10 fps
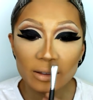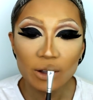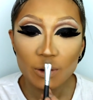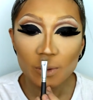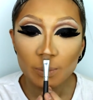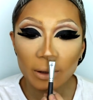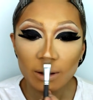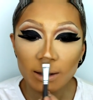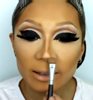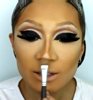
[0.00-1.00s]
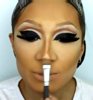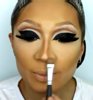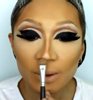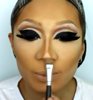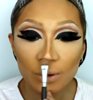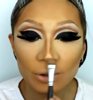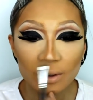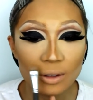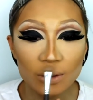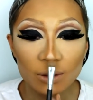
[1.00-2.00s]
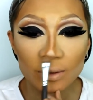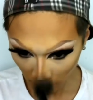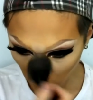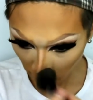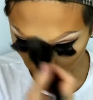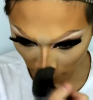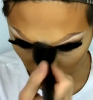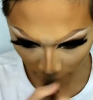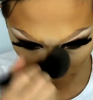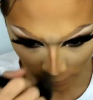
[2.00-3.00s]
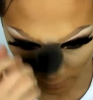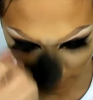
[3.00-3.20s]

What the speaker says: so it'll be a little bit more subtle. Gonna buff the nose